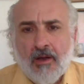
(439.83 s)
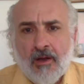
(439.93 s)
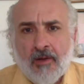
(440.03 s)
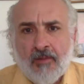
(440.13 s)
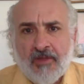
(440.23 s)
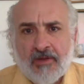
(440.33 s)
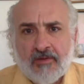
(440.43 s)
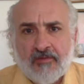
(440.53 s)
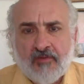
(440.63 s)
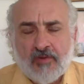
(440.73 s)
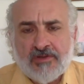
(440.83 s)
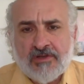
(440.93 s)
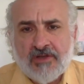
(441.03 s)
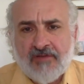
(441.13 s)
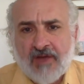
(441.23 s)
that
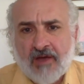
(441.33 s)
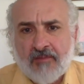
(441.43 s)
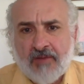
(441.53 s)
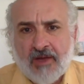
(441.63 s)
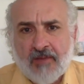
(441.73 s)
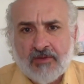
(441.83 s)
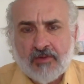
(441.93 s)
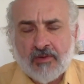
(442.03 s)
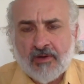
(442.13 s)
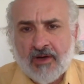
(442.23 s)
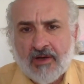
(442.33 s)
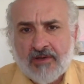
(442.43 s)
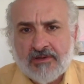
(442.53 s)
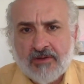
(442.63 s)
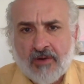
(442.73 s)
forces have not been able to
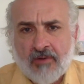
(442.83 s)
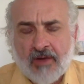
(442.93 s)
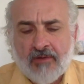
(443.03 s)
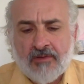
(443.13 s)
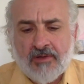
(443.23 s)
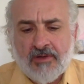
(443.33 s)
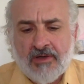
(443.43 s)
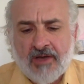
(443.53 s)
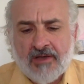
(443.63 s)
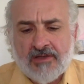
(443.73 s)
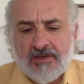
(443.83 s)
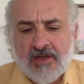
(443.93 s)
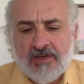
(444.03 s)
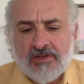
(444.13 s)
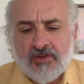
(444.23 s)
organize around in the United
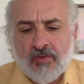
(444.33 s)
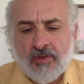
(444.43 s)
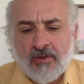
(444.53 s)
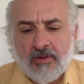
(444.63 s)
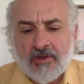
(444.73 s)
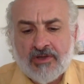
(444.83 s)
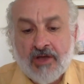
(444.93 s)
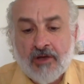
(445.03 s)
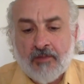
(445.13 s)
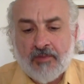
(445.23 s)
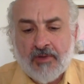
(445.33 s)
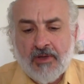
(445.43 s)
States in order to help